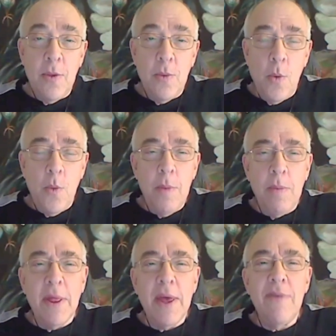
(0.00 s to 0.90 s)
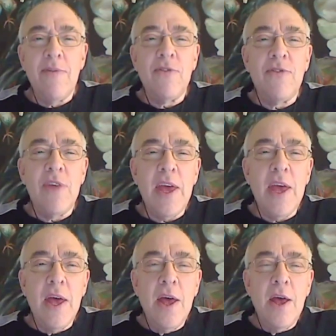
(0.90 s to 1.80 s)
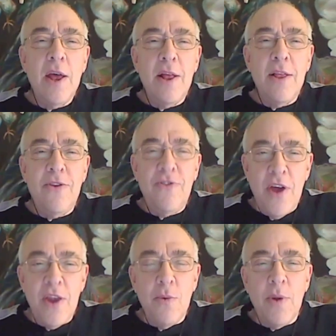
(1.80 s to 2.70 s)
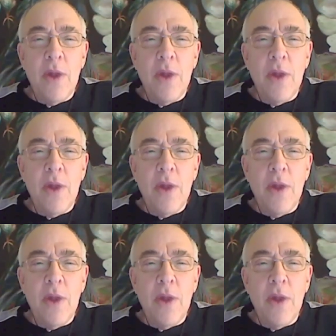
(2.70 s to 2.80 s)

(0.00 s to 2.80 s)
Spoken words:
what we believe is the genuine